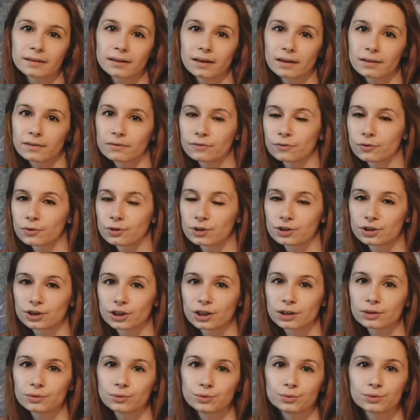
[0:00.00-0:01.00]
that
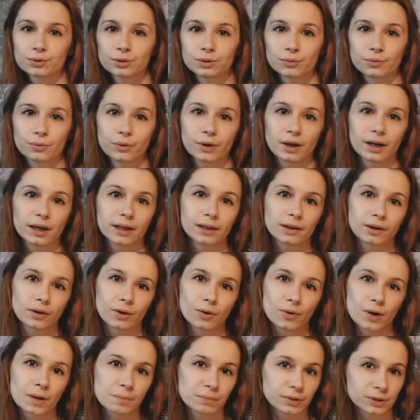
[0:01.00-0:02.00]
foreshadows the way the
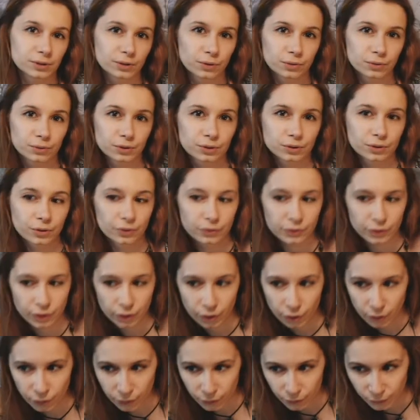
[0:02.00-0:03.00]
whole episode is gonna
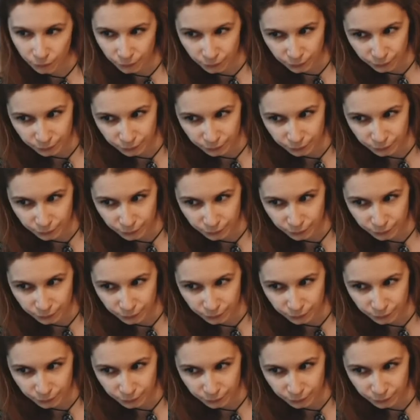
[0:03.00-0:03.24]
go.